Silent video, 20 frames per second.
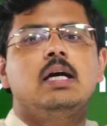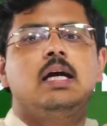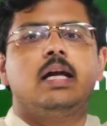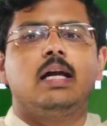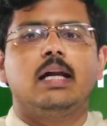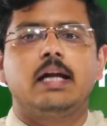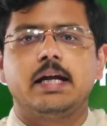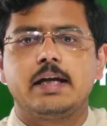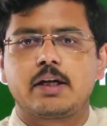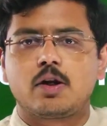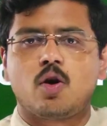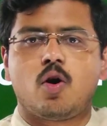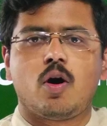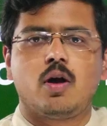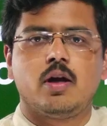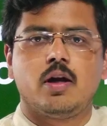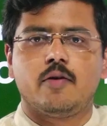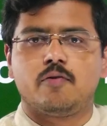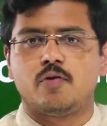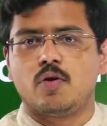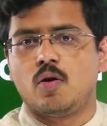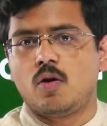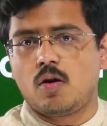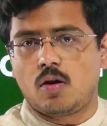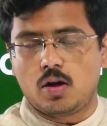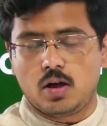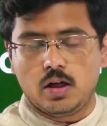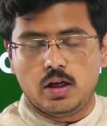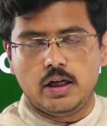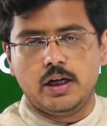Later on, if you are
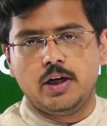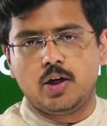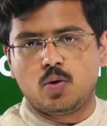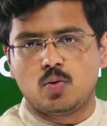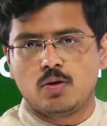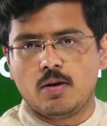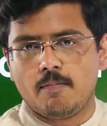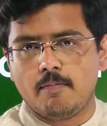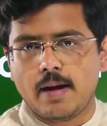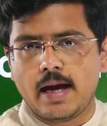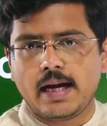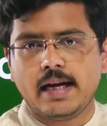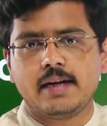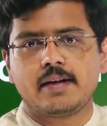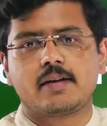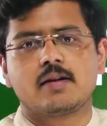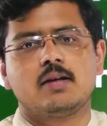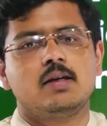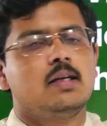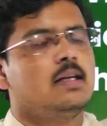into the merit,